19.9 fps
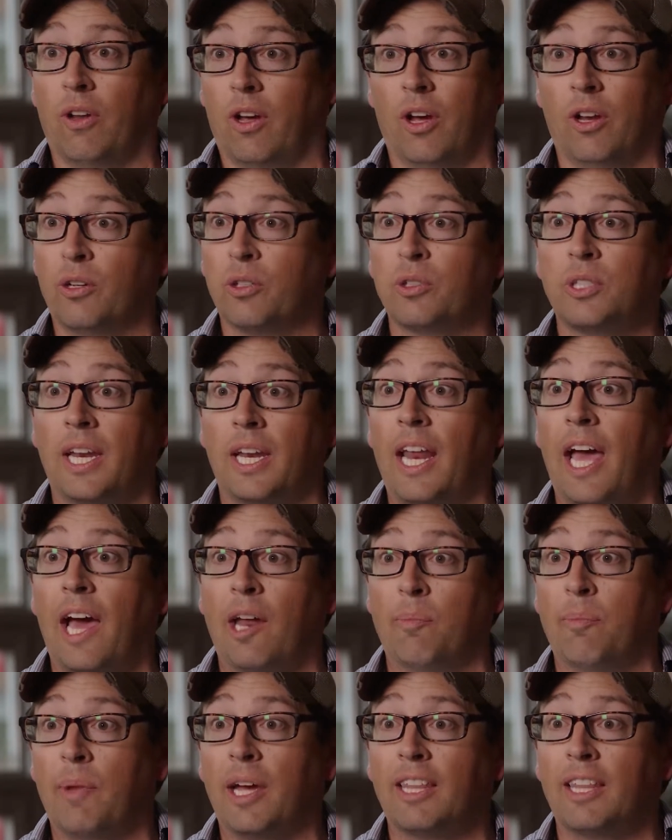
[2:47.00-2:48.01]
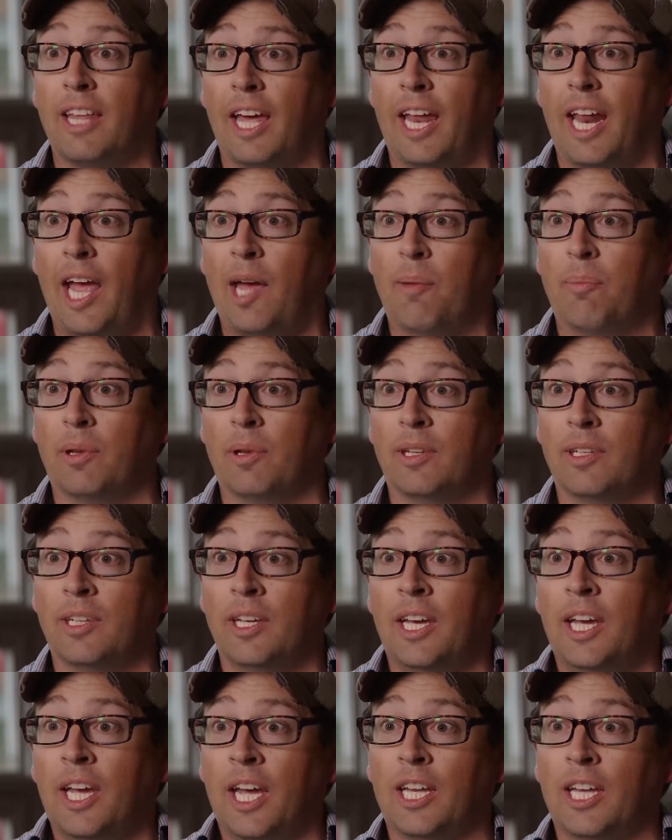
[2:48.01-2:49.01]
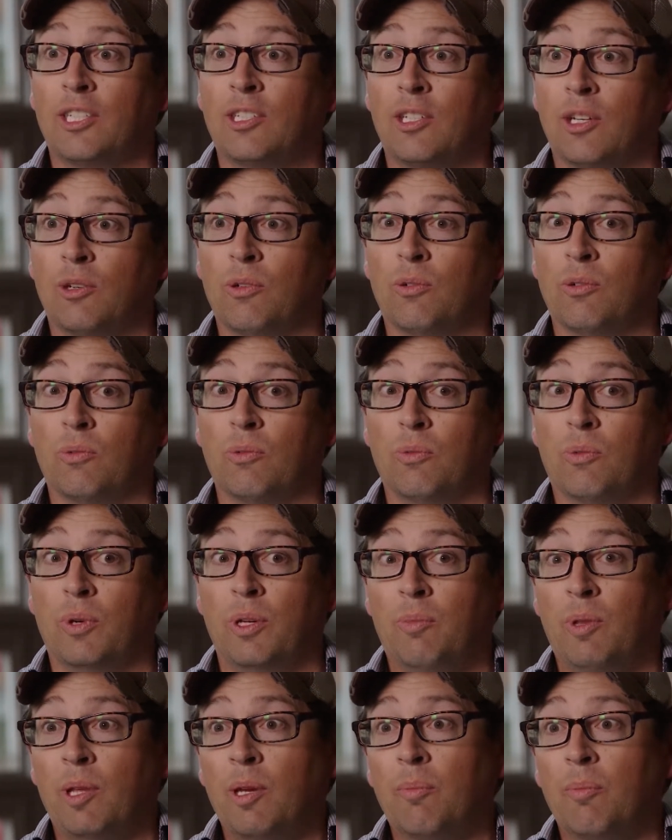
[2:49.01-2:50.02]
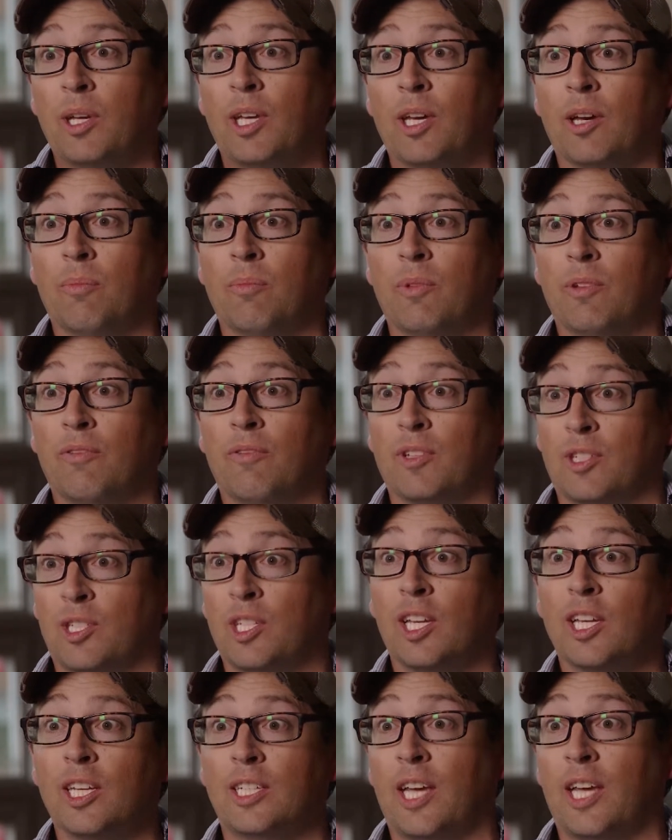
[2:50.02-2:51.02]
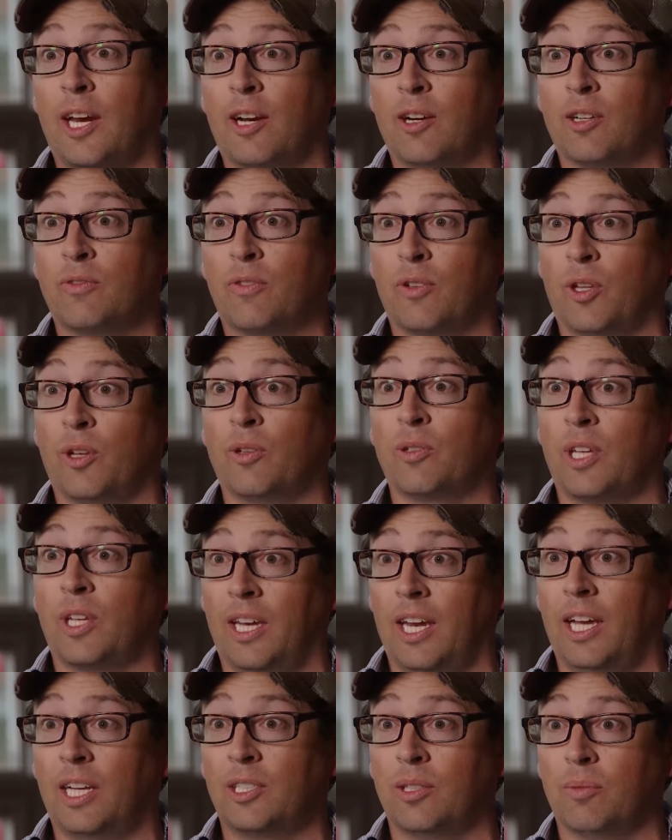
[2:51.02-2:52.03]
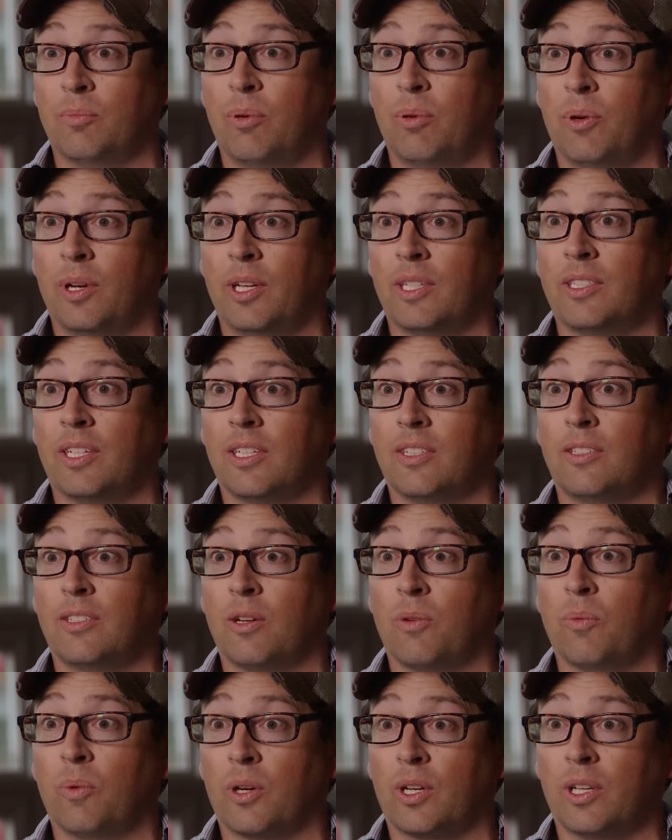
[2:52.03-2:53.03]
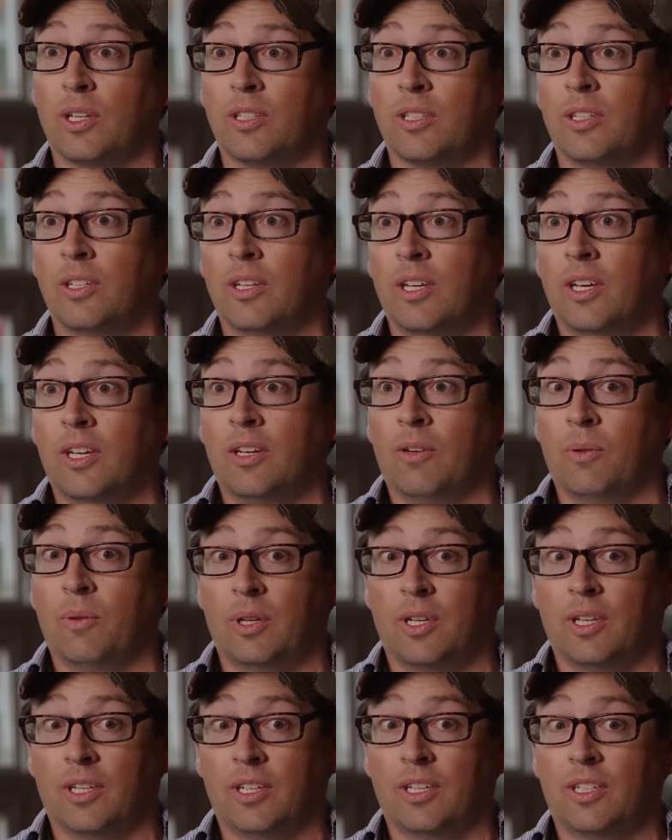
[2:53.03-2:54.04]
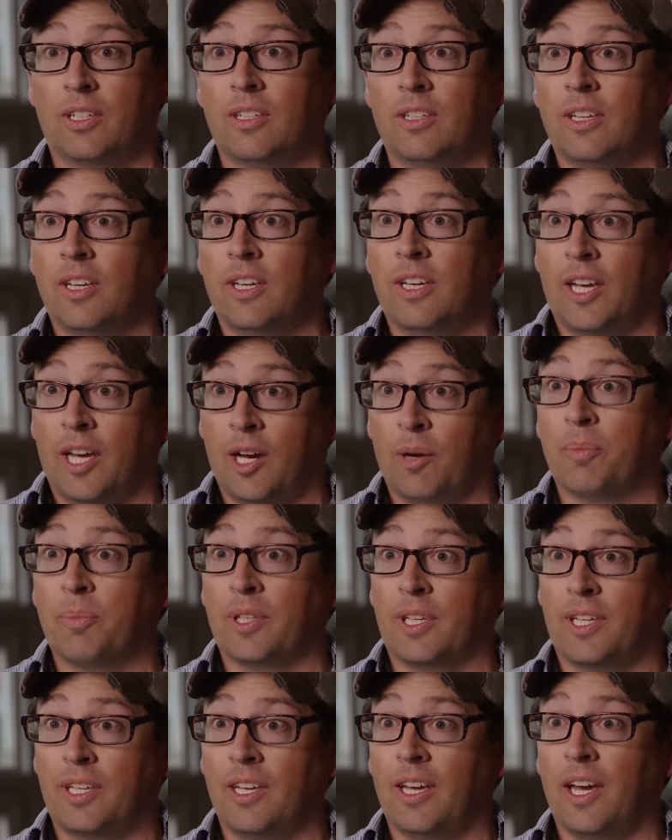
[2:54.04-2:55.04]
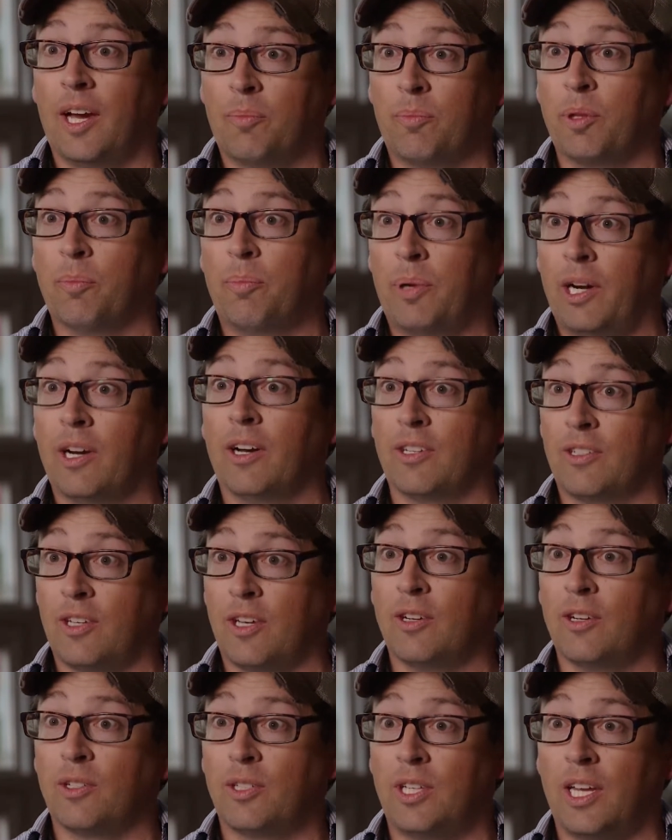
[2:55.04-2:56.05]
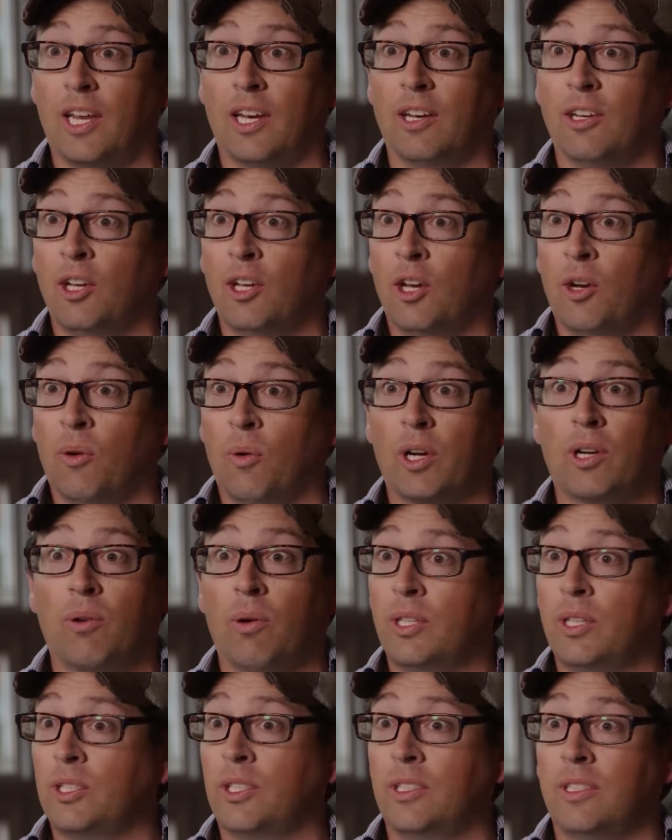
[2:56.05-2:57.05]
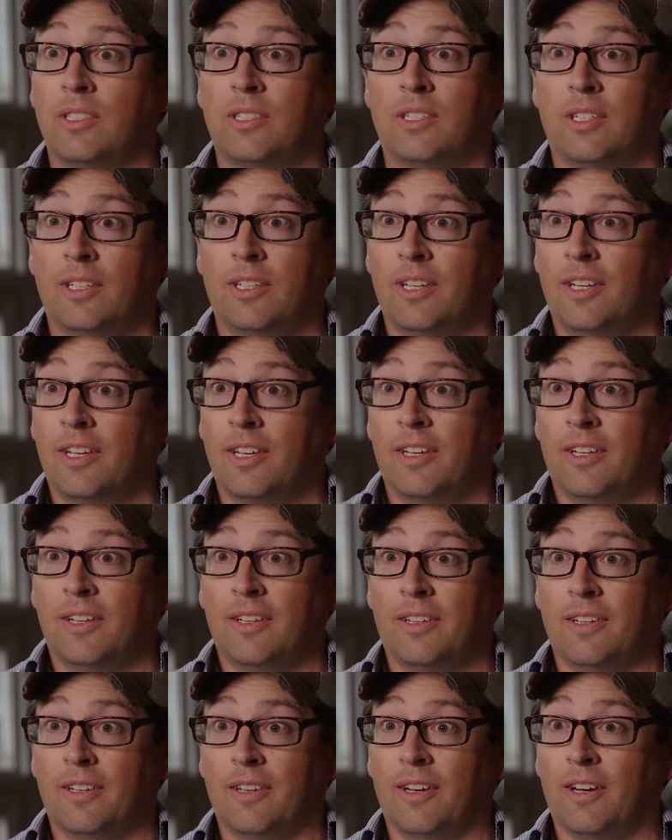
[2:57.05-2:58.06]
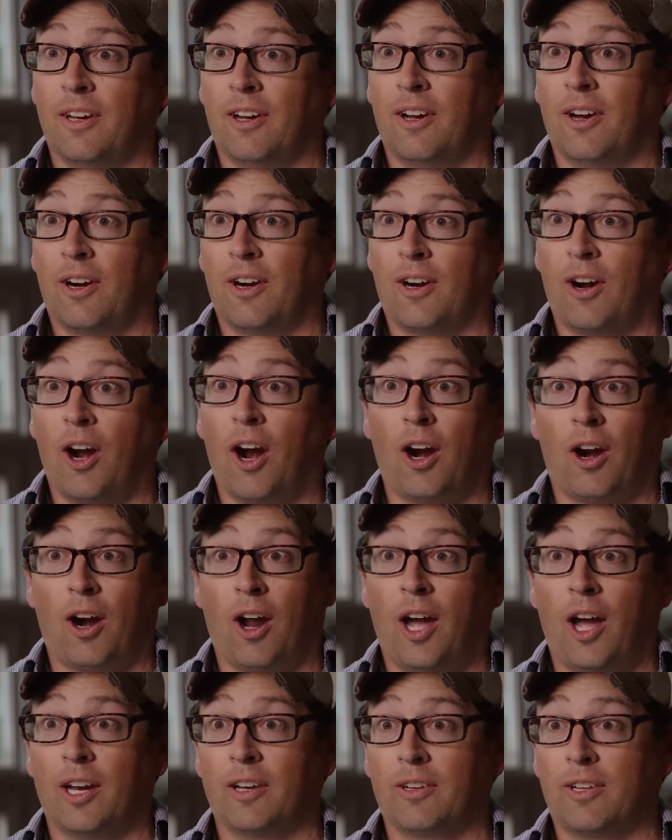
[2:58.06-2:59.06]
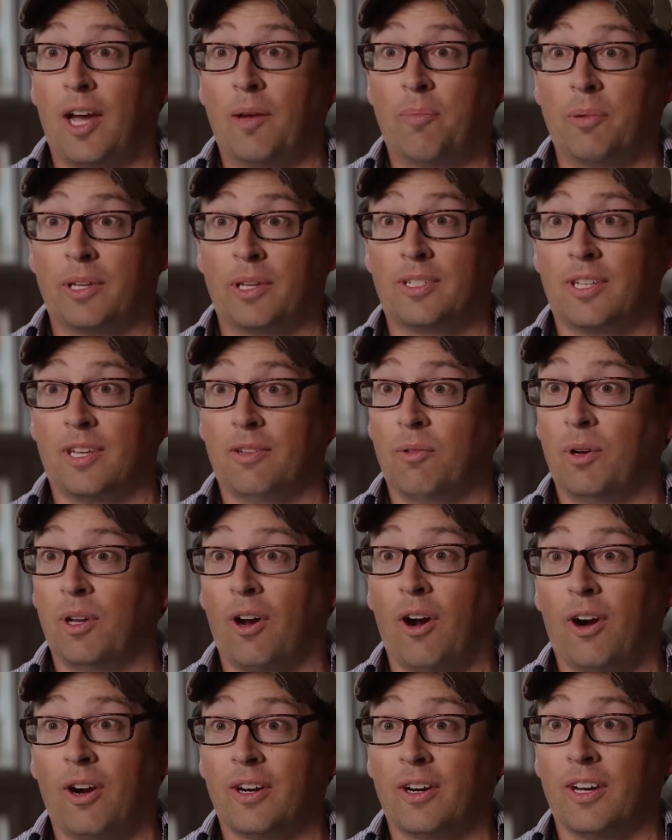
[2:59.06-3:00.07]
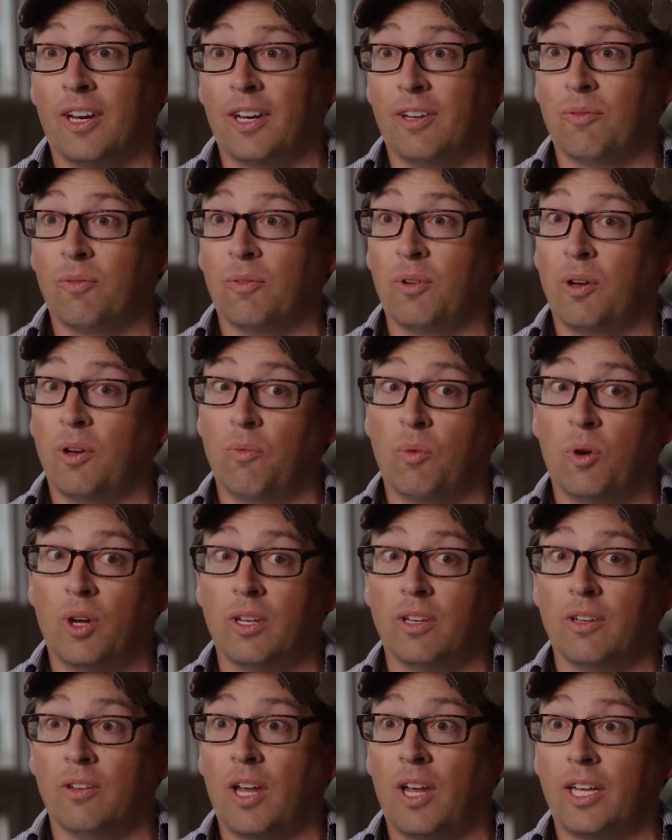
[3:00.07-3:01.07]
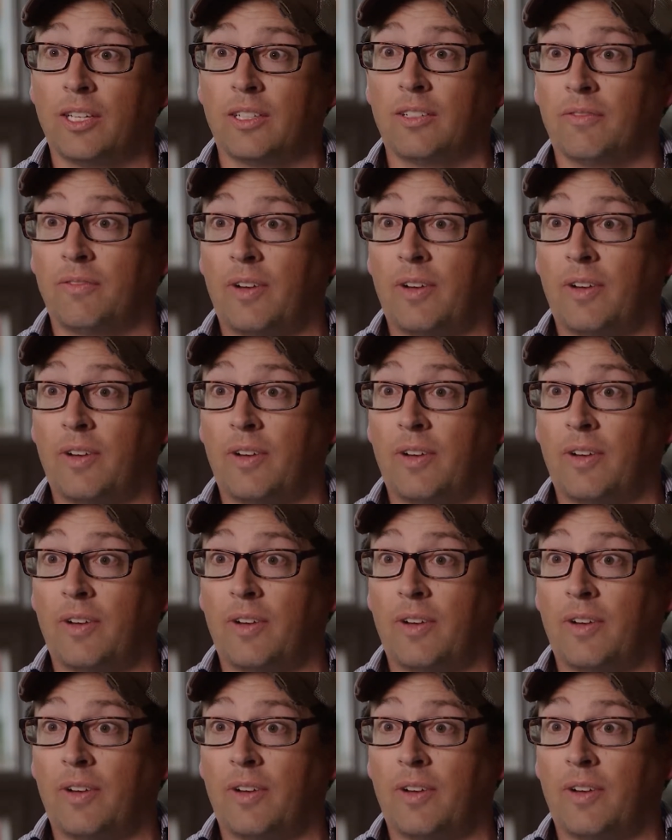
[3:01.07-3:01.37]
understand how to make that happen. And so we then become the facilitators for those connection points, and so we can help the parents understand what questions are hot topics and what aren't, and what not to